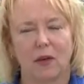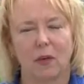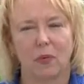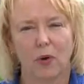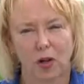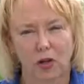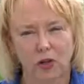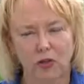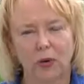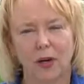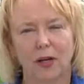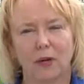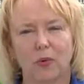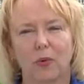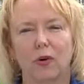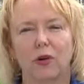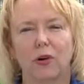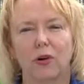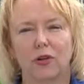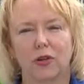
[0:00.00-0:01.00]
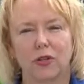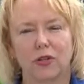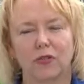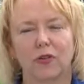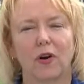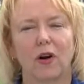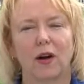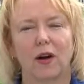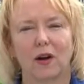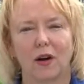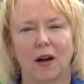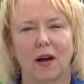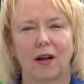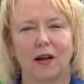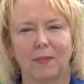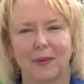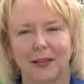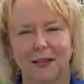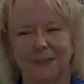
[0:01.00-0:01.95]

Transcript: well-trained workers for our economy.